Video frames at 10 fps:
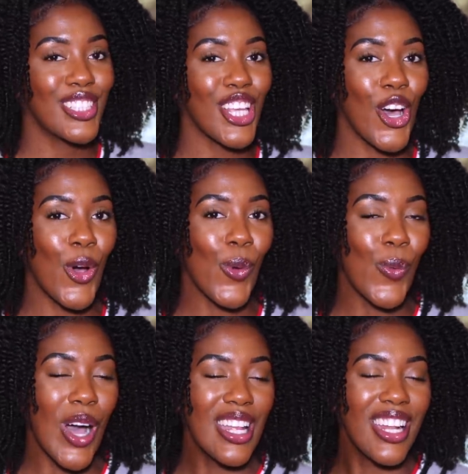So
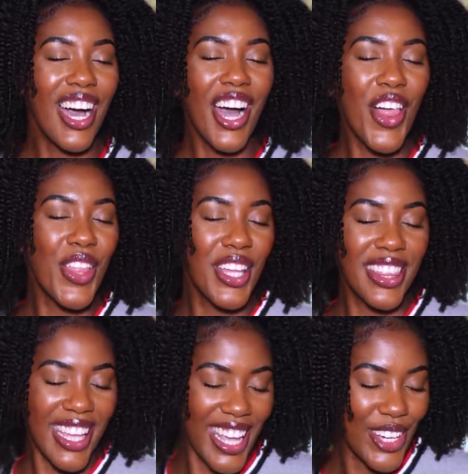one other
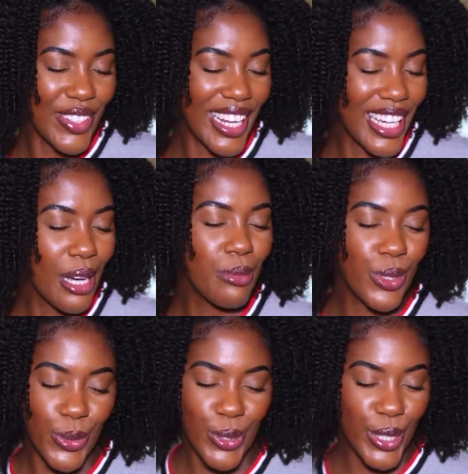thing when it
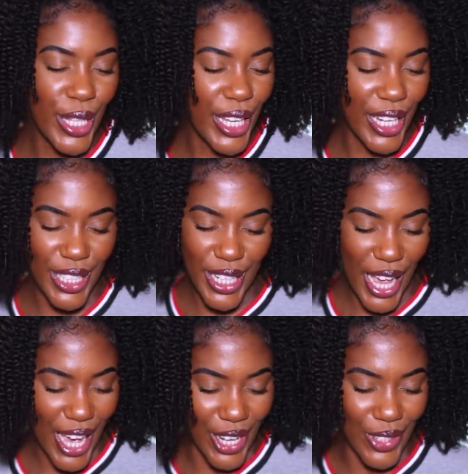comes to slicking
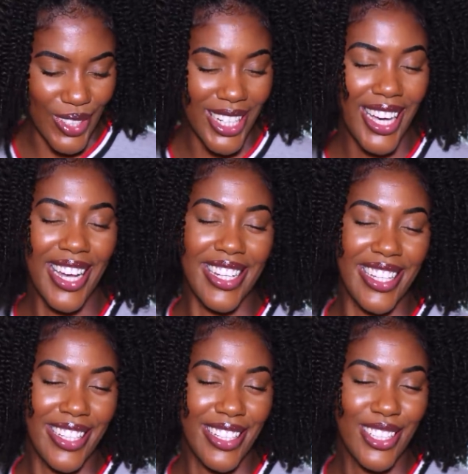down,
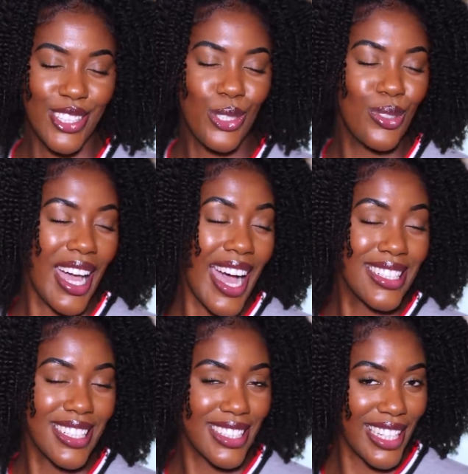honey, you
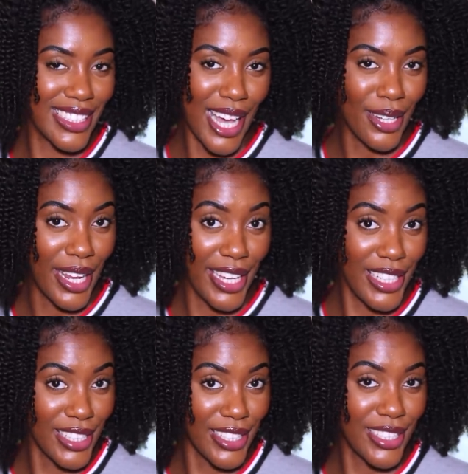guys to slick down the
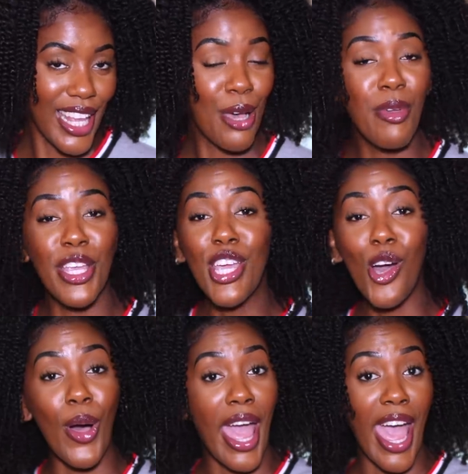edges. I mean, you
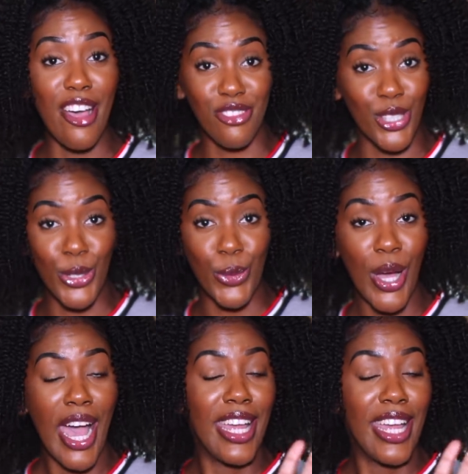don't have to.